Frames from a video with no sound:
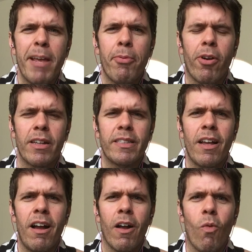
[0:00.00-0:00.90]
Bieber on a
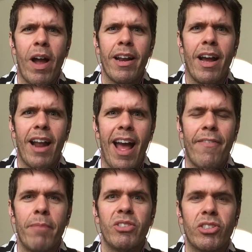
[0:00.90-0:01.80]
song, why not have
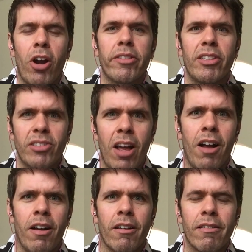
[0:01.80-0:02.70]
him start the
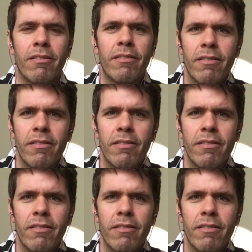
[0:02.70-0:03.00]
song?